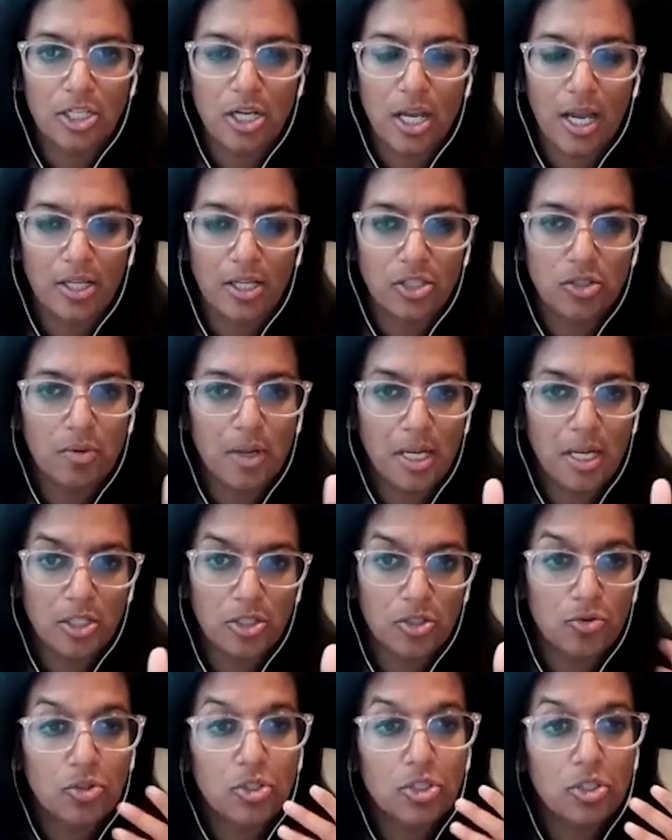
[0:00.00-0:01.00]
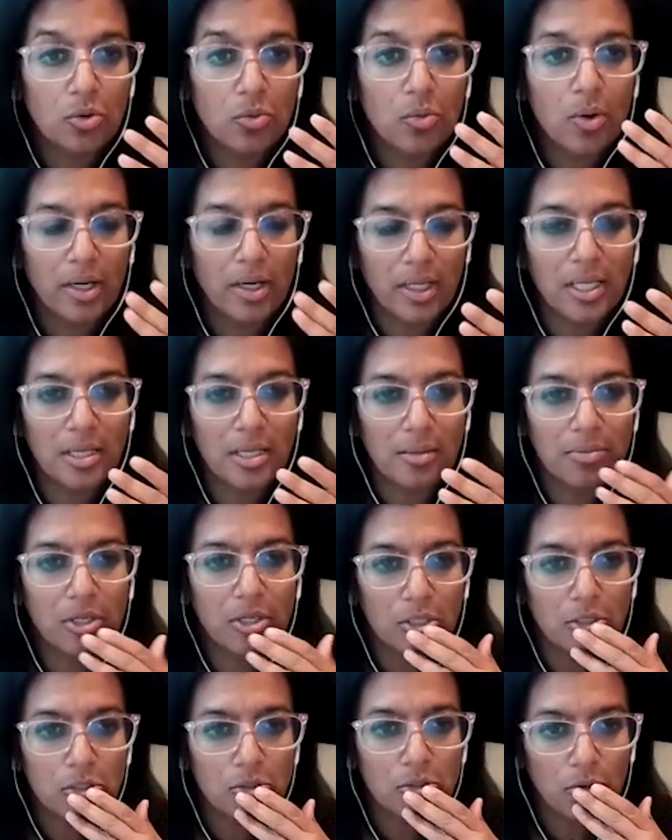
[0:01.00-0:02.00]
as you age, you still want to keep
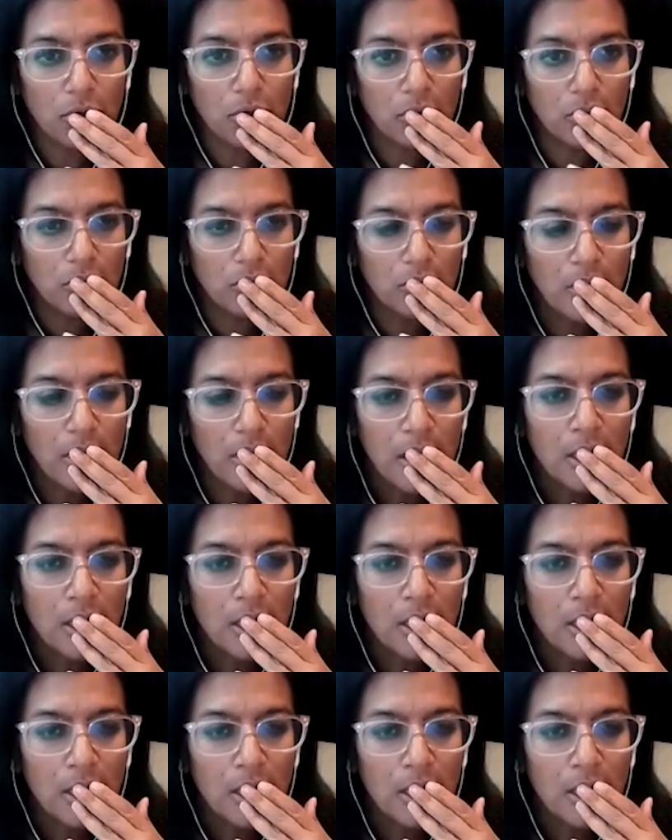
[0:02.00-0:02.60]
control.